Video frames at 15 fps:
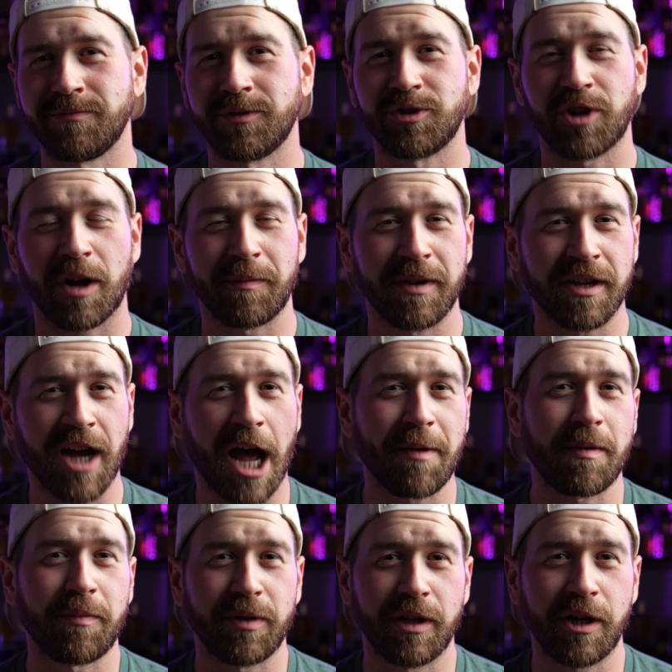drop me a
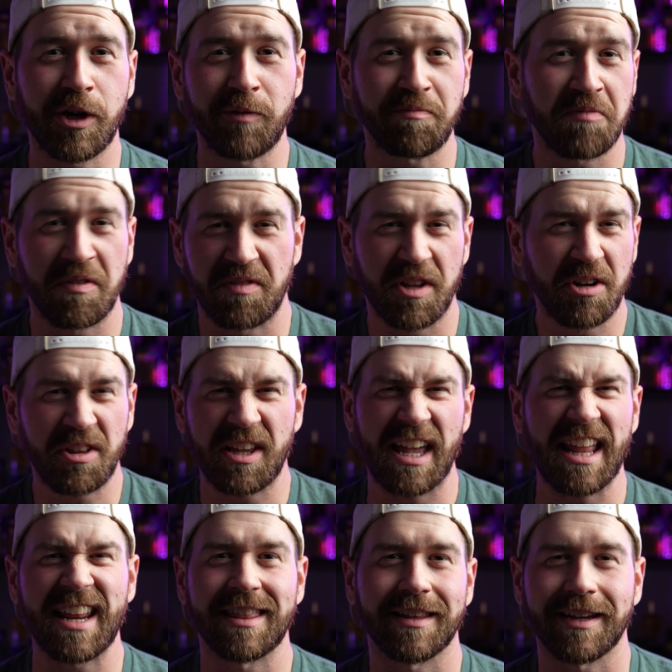comment below of literally
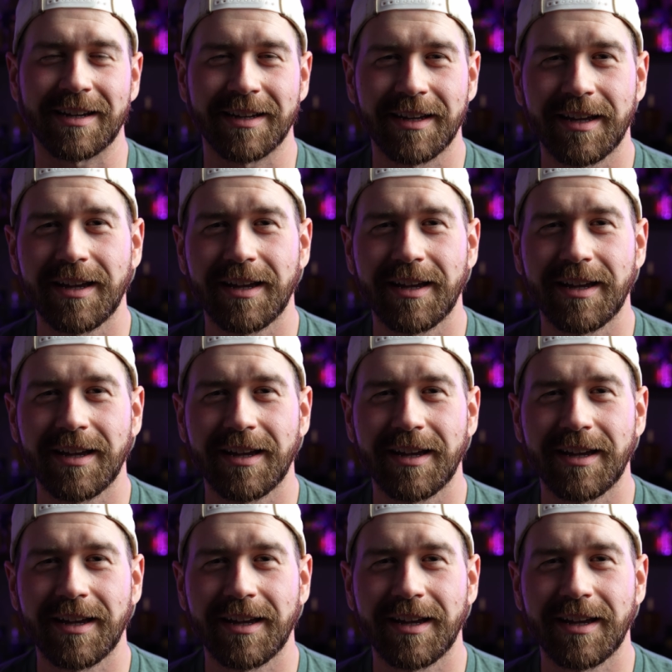anything,